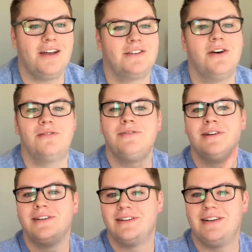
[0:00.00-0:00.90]
So
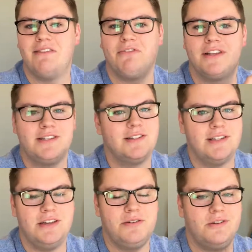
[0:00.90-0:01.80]
Netflix,
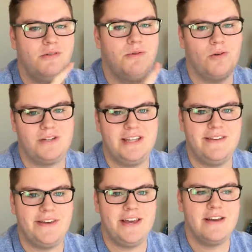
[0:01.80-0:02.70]
YouTube, or
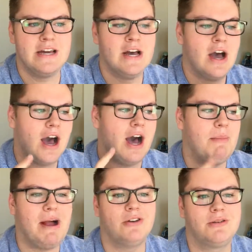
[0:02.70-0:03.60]
TV.
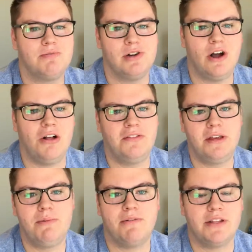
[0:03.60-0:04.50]
I also put all of the
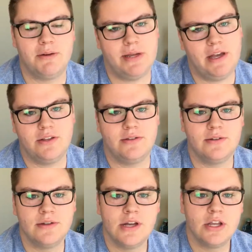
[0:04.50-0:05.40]
above in there because
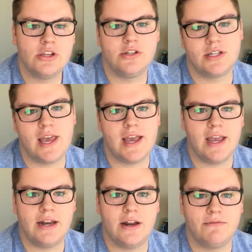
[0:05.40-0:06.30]
you just can't
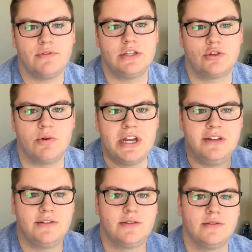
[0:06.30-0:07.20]
get enough of the
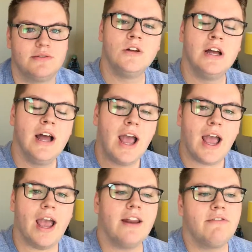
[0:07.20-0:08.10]
screens.
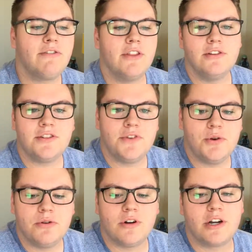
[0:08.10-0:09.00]
And for those of
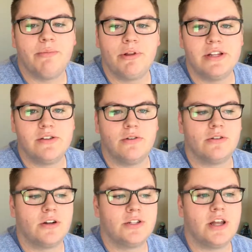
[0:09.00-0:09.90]
you who aren't complete and total
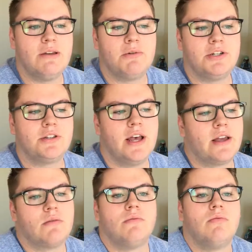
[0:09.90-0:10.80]
nerds and were just
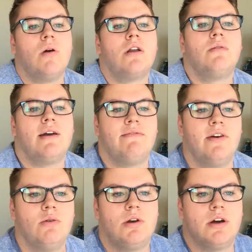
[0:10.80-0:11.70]
like, what do I
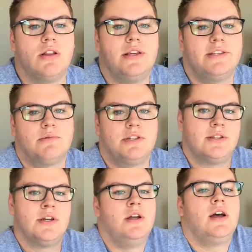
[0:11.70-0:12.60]
vote on these ones?
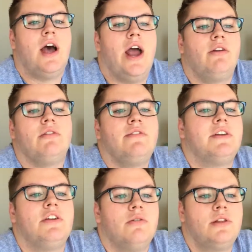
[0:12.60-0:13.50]
I don't
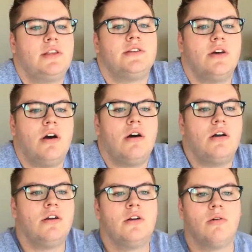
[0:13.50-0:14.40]
even know what these
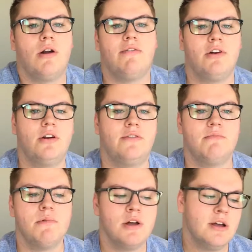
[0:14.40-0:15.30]
are, or I've heard of
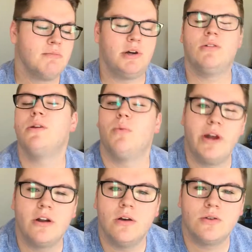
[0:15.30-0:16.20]
them, but only
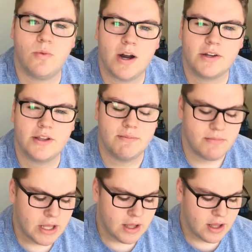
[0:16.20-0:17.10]
weirdos watch
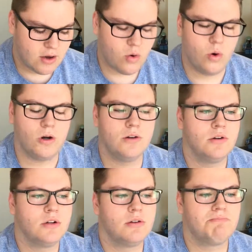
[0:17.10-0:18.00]
them, or
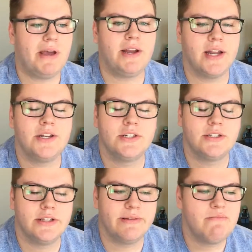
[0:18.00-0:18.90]
pay
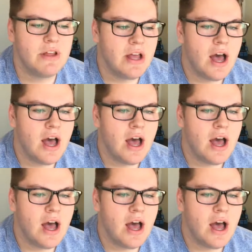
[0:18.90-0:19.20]
attention to them.